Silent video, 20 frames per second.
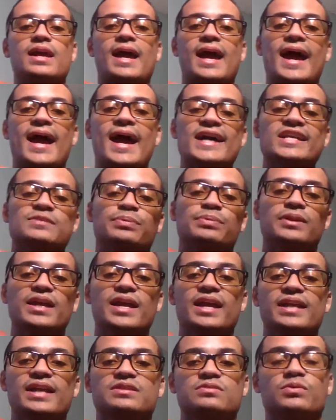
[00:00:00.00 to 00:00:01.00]
has
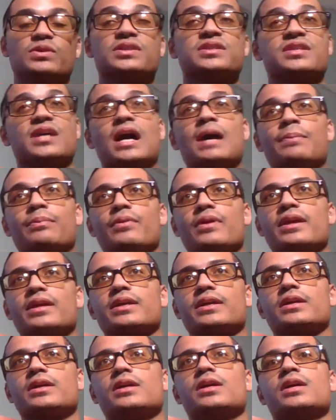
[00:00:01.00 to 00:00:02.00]
plans with Top
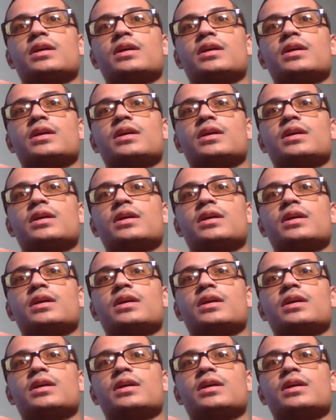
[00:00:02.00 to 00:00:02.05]
Rank